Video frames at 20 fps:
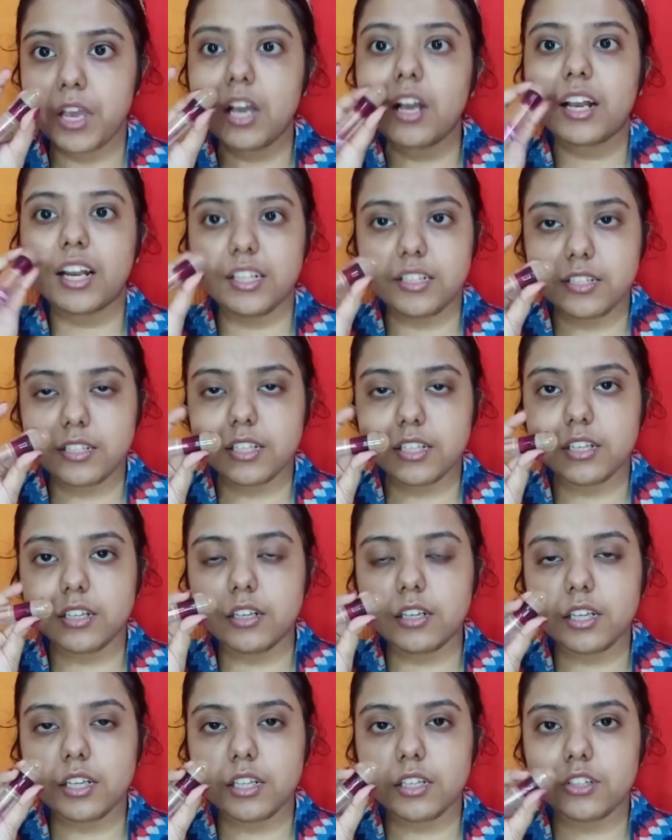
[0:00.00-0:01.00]
concealer
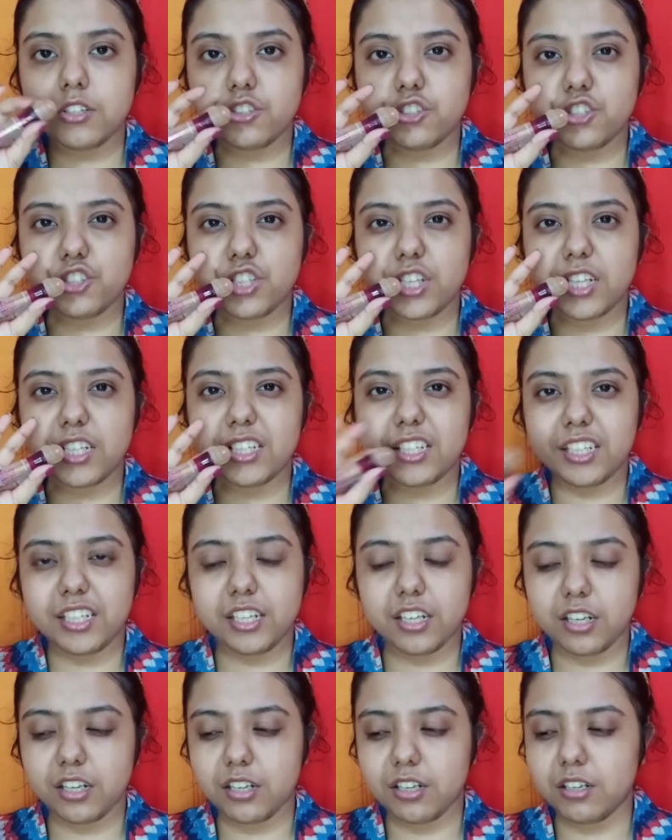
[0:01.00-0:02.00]
in the shade
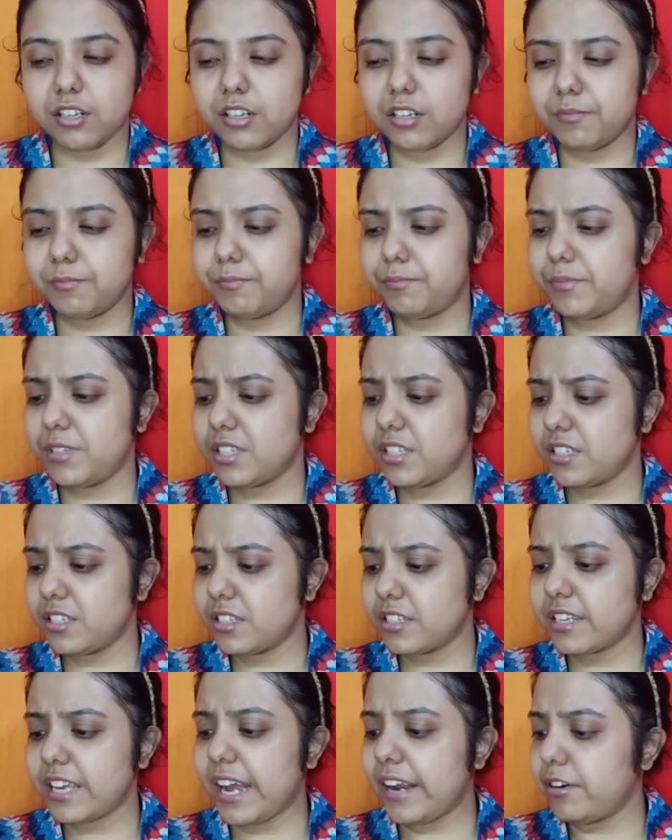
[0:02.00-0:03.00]
this
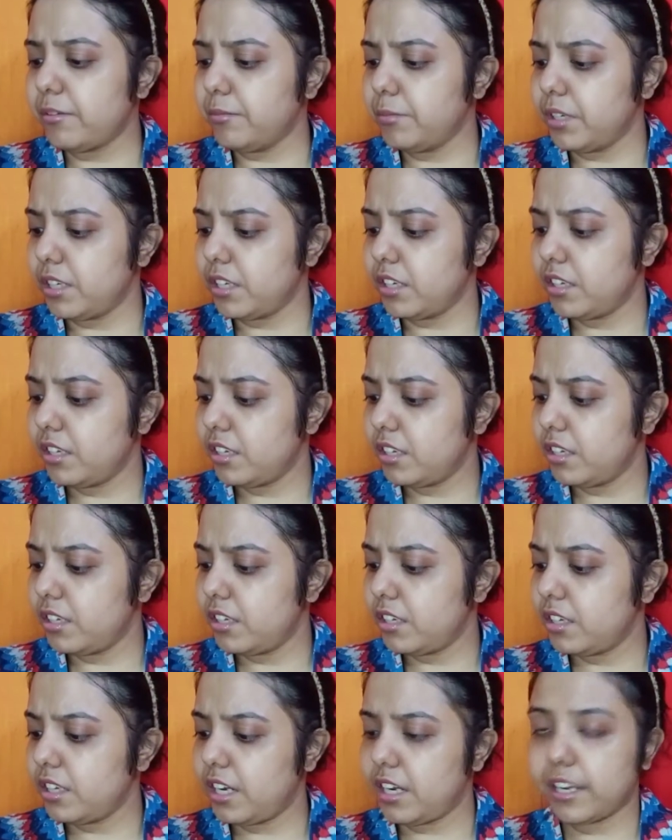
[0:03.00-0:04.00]
is caramel.
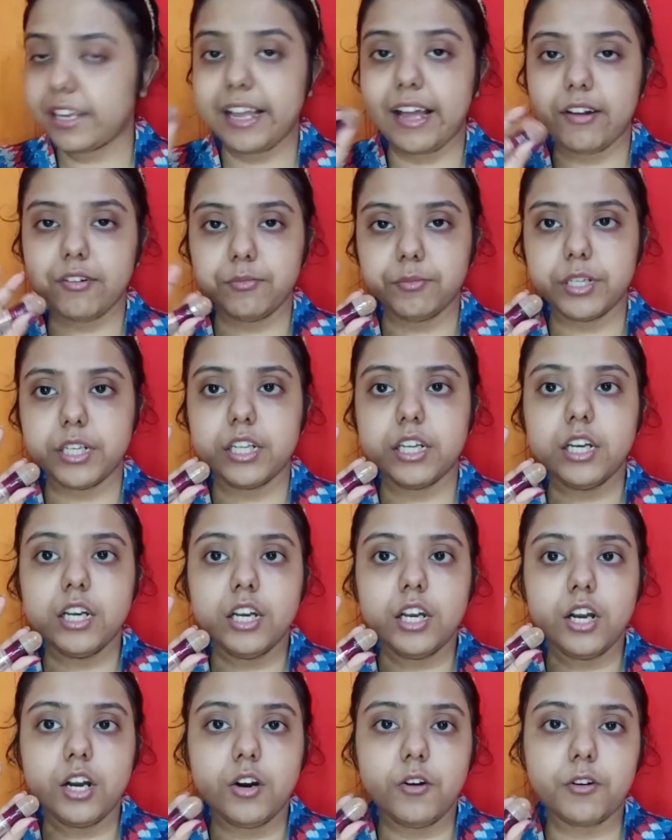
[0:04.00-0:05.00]
Yeah, caramel.
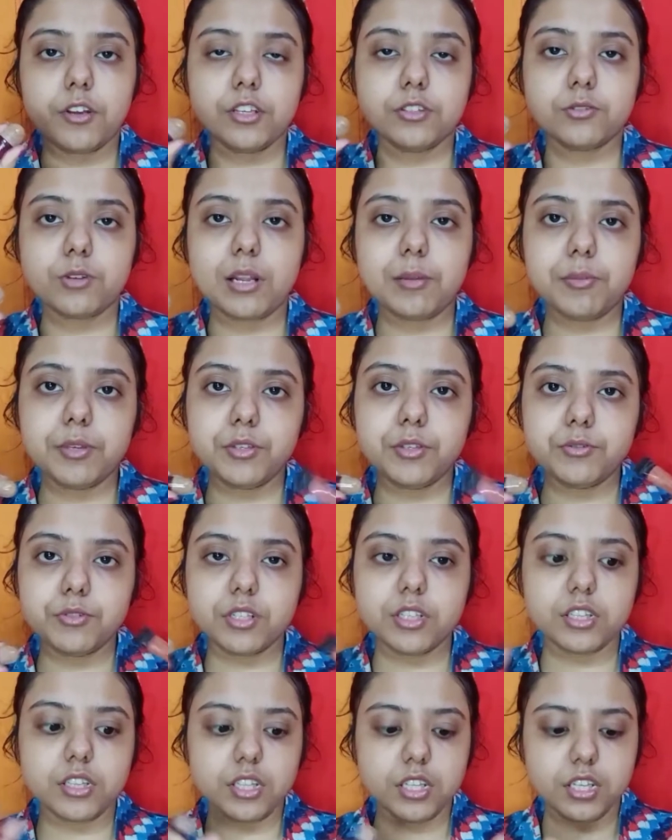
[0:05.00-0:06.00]
Okay, so I'll be
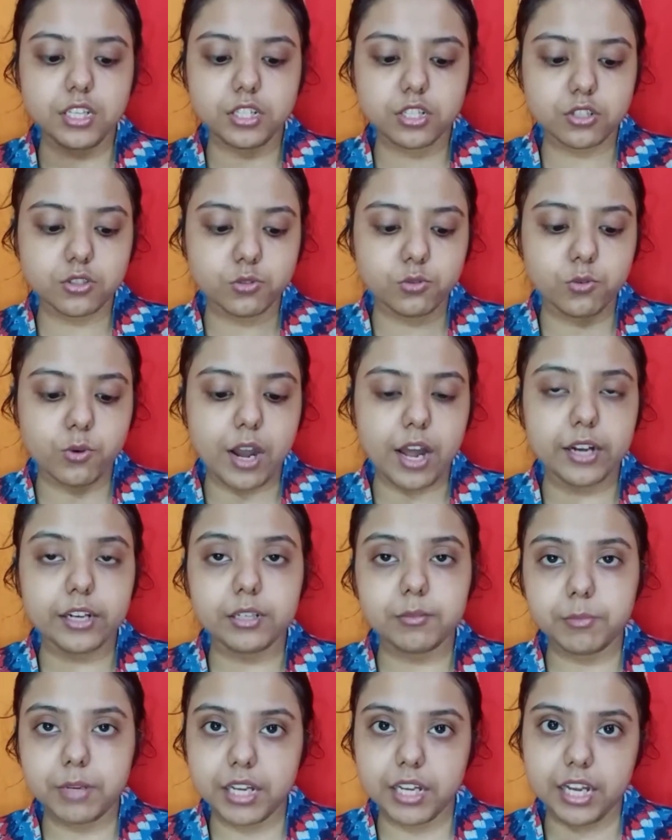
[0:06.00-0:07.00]
using these two under
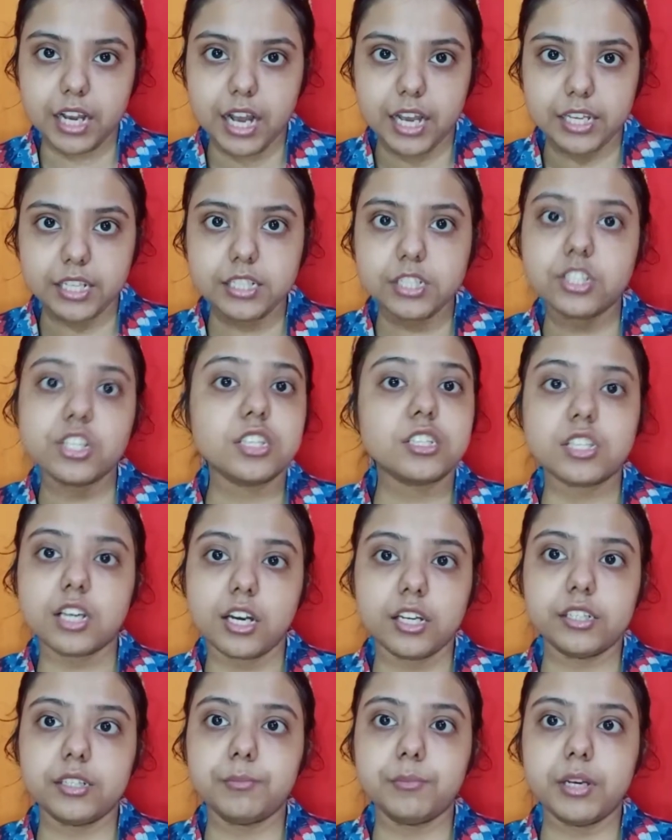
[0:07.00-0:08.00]
my eyes, just
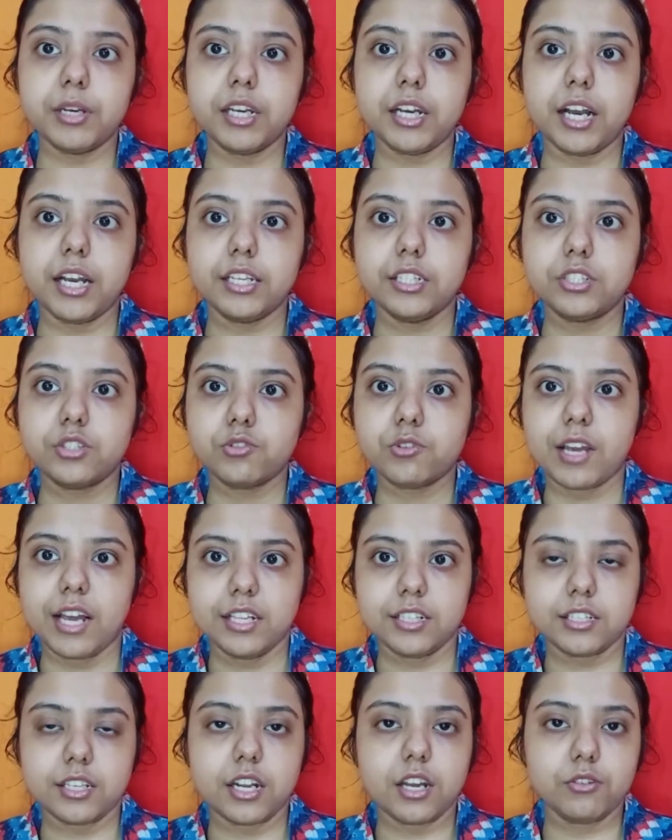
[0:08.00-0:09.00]
under my eyes, to
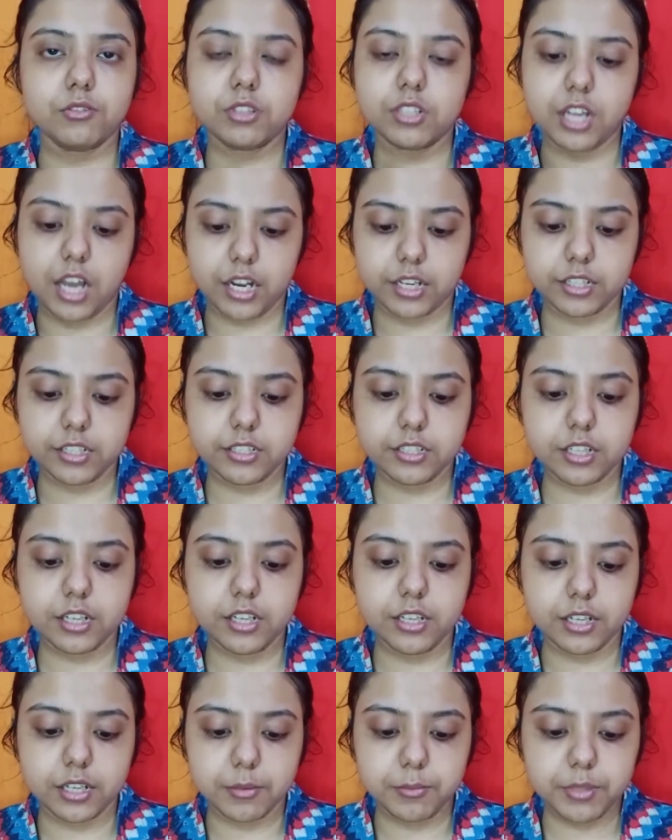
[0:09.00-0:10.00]
cancel out the darkness a
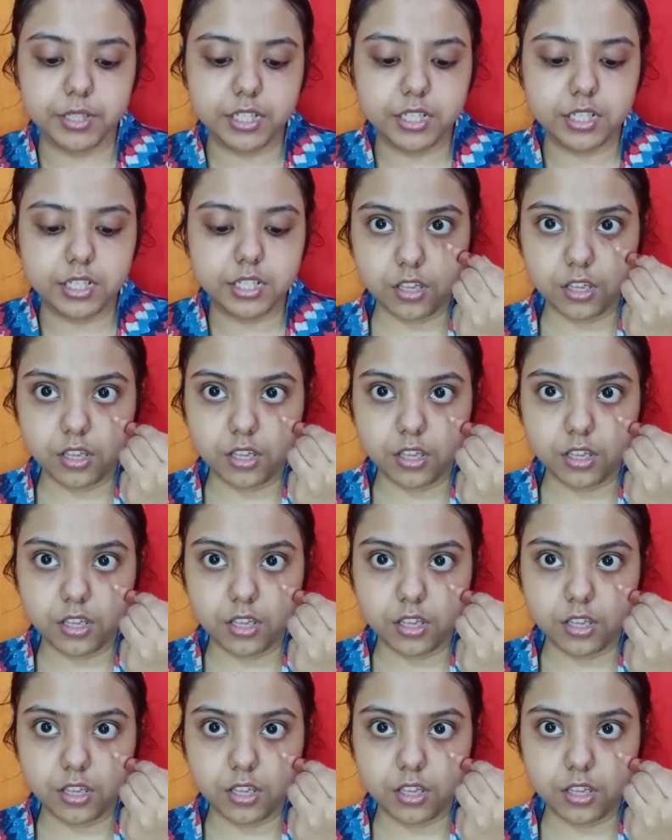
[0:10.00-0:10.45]
little bit.